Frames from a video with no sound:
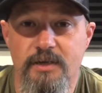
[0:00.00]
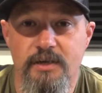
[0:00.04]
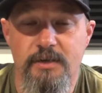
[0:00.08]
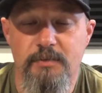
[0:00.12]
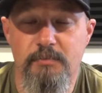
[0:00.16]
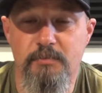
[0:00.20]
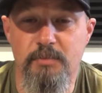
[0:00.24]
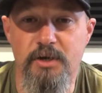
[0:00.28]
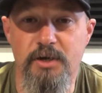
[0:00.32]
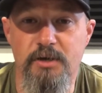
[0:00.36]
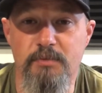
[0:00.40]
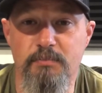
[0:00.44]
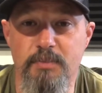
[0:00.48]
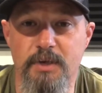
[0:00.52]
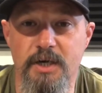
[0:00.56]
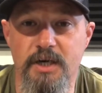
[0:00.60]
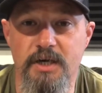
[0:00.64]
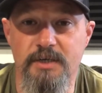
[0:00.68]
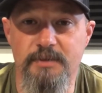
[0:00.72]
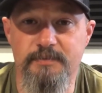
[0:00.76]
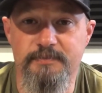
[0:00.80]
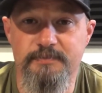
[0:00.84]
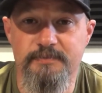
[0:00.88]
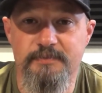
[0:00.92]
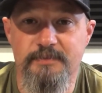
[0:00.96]
be a
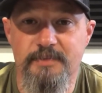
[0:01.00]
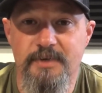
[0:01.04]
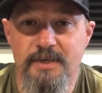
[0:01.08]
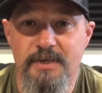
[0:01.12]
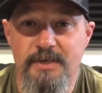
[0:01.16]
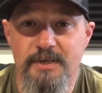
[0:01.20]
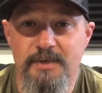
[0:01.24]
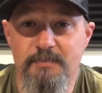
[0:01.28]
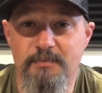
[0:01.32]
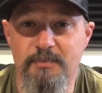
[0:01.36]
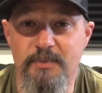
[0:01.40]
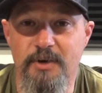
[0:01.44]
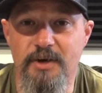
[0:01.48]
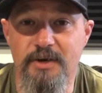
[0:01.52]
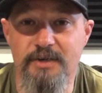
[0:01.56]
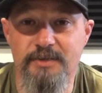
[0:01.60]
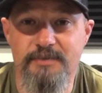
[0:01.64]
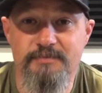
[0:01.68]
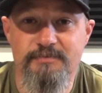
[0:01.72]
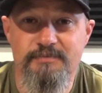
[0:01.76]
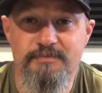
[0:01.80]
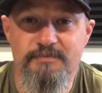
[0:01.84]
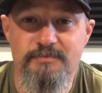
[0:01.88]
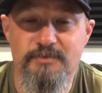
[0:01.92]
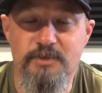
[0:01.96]
bum. But
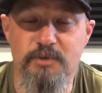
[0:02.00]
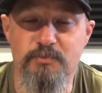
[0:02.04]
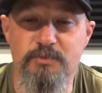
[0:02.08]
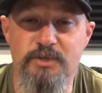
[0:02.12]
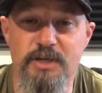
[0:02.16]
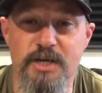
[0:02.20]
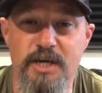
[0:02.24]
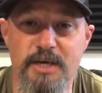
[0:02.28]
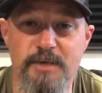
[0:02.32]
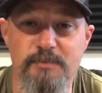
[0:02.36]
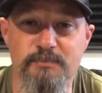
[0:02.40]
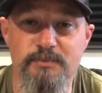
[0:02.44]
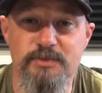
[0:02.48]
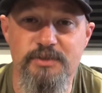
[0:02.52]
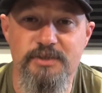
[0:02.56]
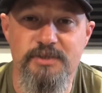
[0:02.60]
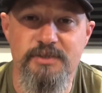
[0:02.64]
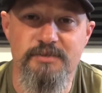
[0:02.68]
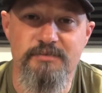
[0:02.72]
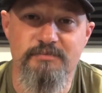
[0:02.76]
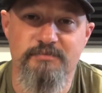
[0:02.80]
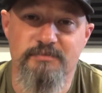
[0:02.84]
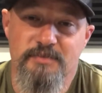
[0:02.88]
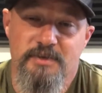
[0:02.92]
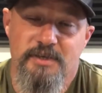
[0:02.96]

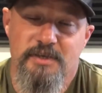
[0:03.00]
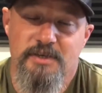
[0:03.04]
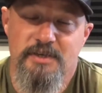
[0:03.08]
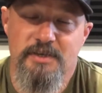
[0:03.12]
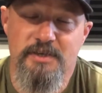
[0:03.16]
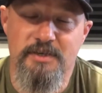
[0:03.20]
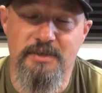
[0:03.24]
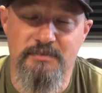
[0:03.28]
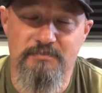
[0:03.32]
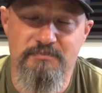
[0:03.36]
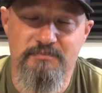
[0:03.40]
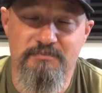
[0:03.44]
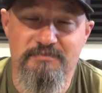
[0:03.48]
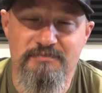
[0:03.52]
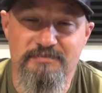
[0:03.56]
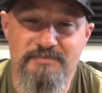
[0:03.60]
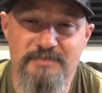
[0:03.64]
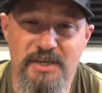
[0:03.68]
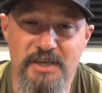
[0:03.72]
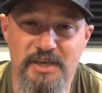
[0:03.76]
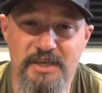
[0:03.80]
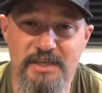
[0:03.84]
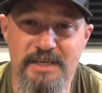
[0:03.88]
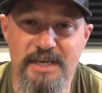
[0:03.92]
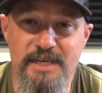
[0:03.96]
sometimes
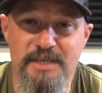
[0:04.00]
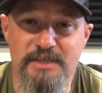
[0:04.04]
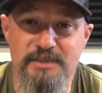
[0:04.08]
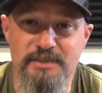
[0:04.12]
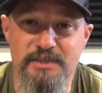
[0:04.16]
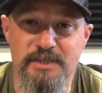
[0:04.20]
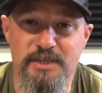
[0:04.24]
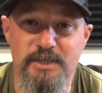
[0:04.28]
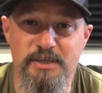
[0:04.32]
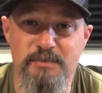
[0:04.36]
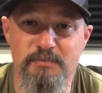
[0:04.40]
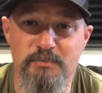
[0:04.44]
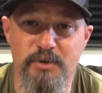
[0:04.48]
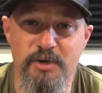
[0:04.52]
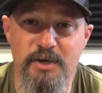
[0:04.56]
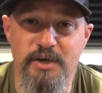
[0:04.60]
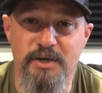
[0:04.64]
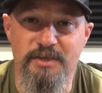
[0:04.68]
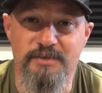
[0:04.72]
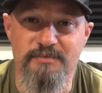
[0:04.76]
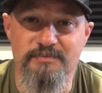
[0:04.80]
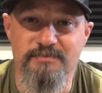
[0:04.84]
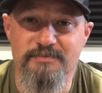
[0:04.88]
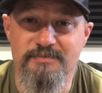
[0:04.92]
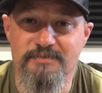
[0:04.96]
a nice needed
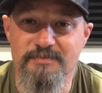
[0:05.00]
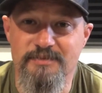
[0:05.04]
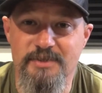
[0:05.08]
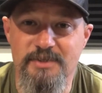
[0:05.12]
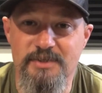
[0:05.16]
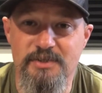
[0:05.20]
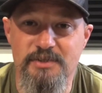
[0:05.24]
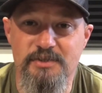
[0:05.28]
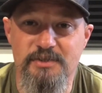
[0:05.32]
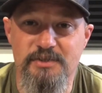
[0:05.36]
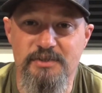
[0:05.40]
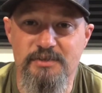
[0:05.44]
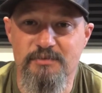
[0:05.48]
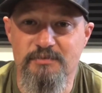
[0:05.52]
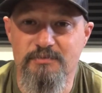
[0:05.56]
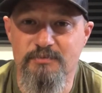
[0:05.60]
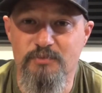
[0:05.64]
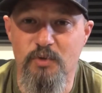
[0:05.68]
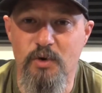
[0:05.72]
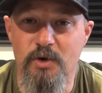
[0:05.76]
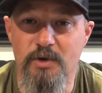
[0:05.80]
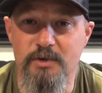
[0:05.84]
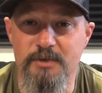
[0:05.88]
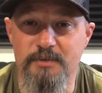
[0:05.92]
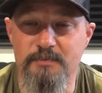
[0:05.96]
break is
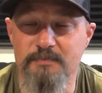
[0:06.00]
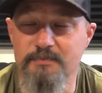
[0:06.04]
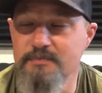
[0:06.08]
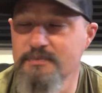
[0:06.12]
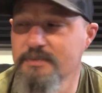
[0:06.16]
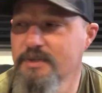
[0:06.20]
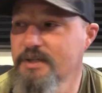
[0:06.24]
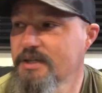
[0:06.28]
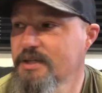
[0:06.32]
welcome.